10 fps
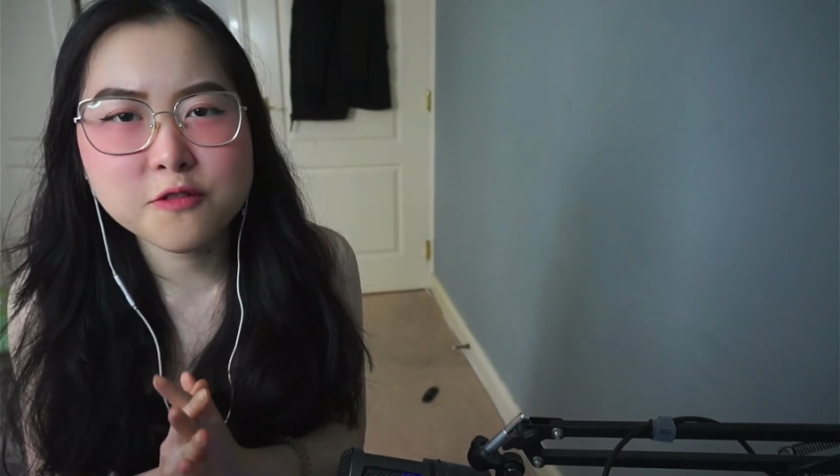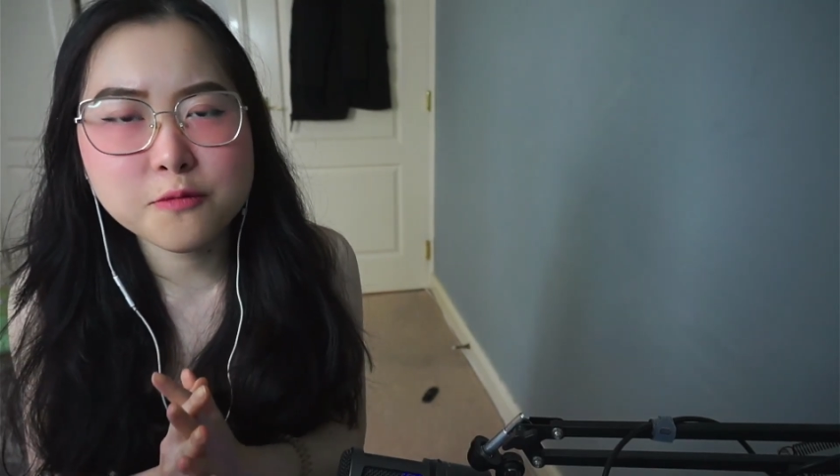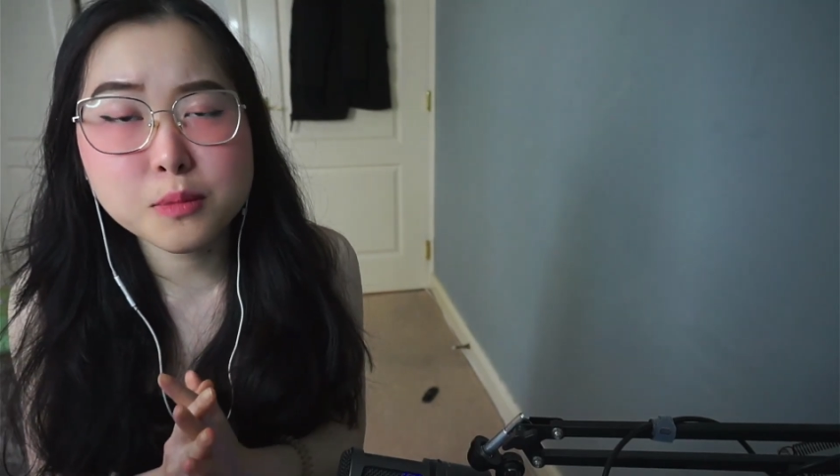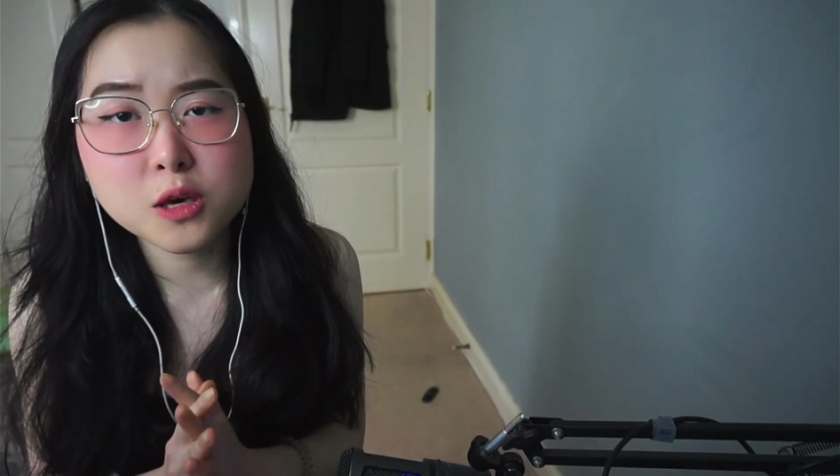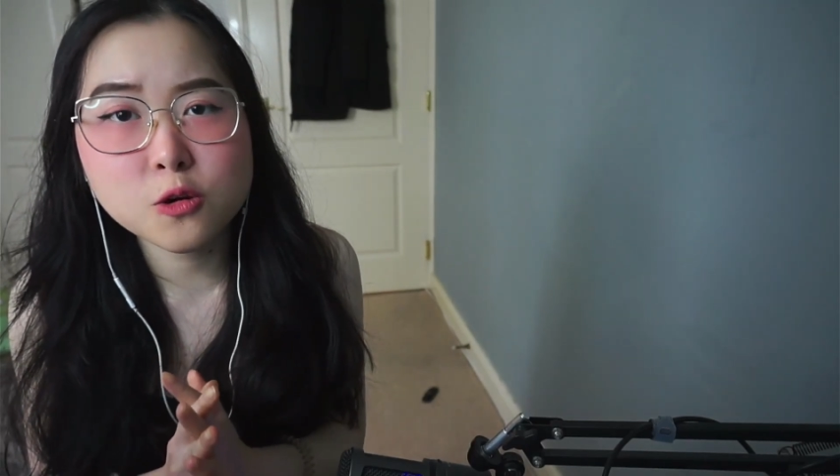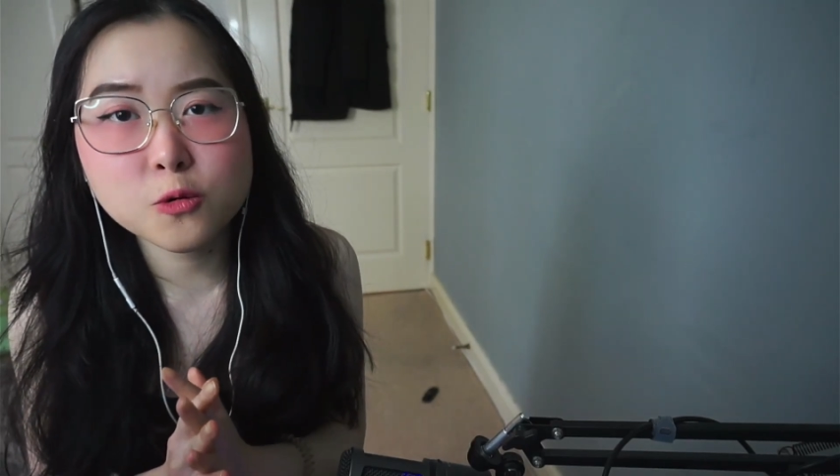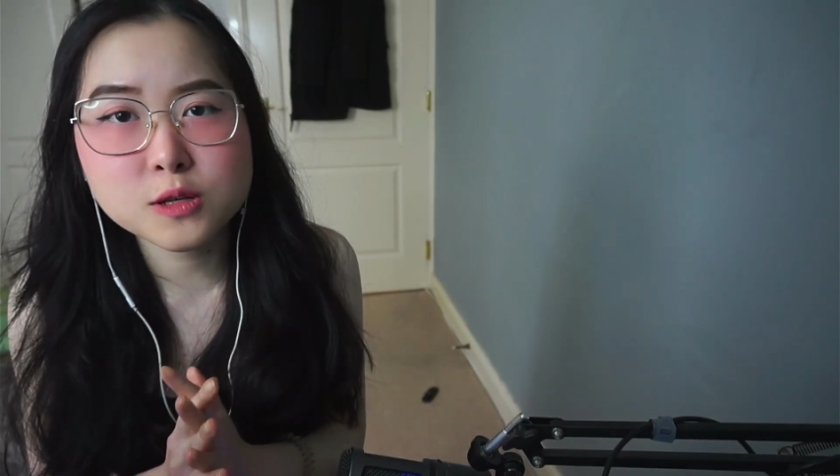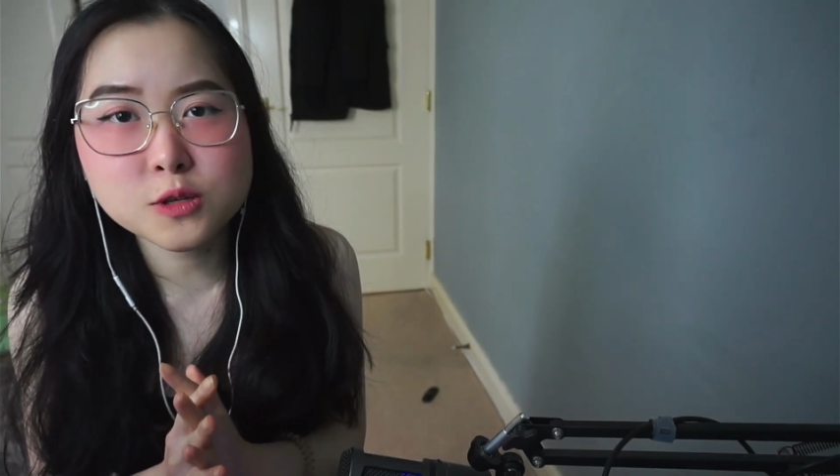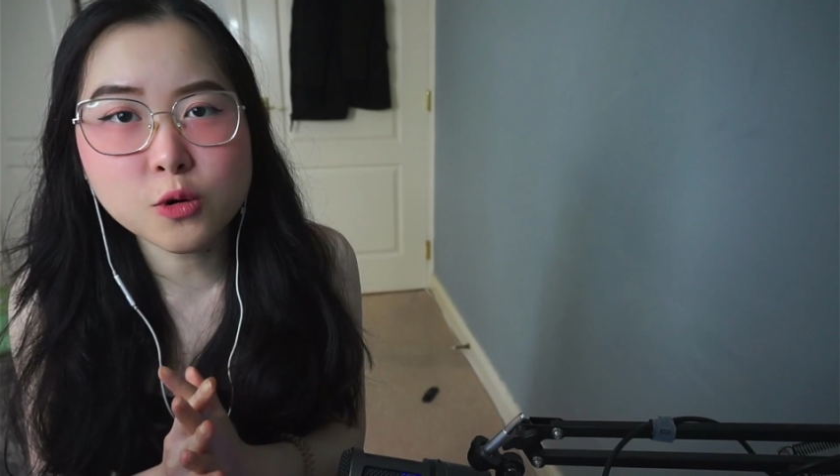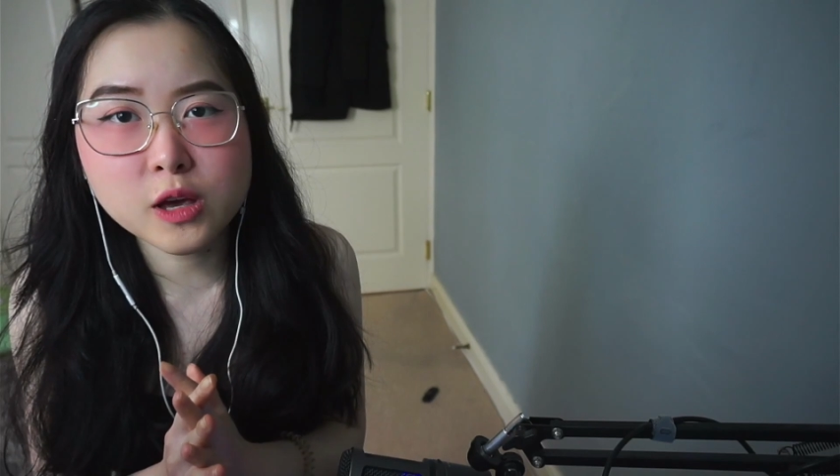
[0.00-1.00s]
Mio is
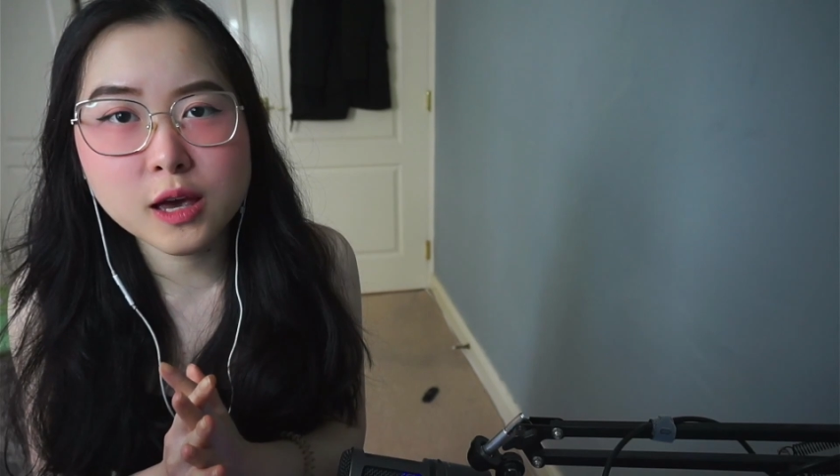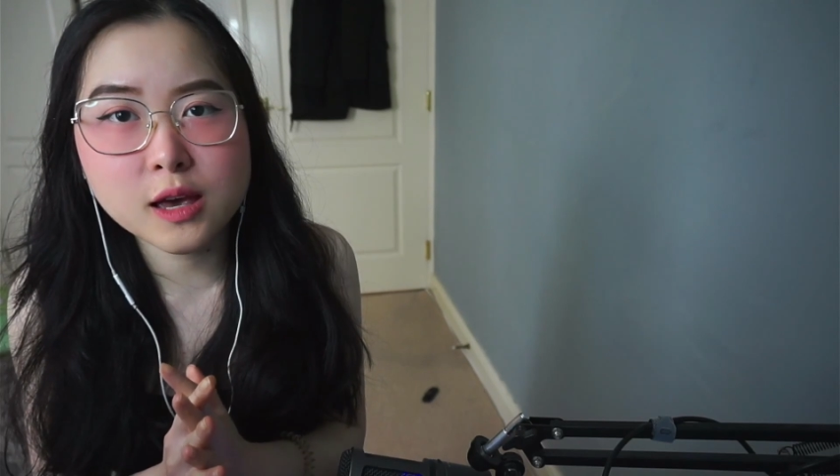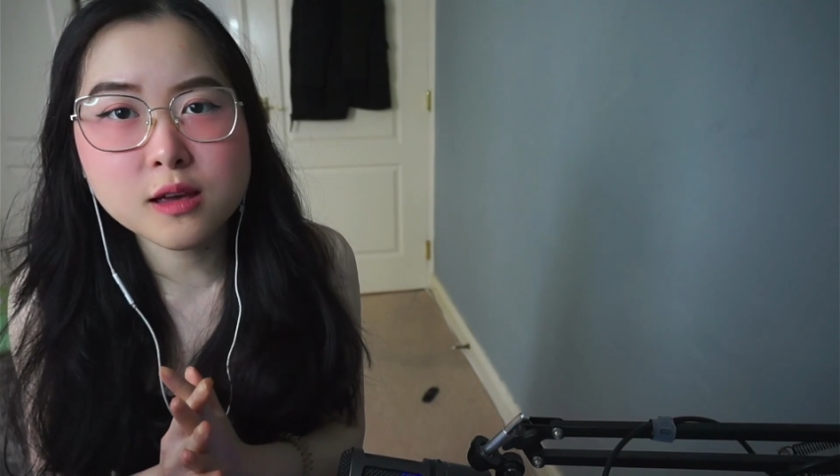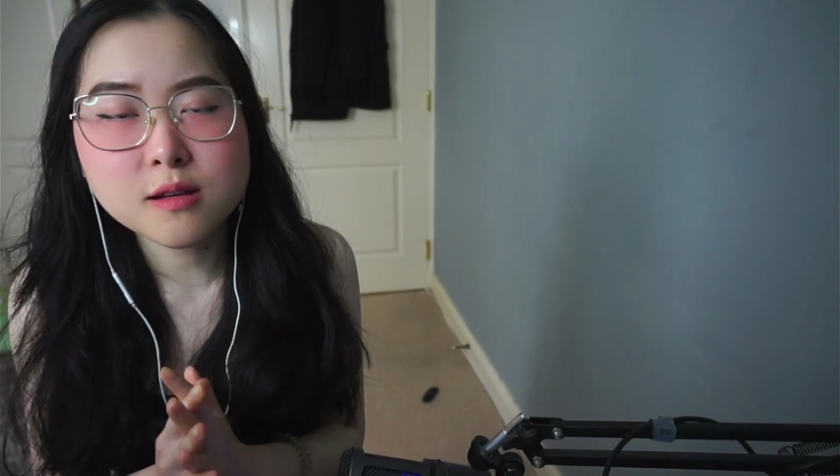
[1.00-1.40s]
okay.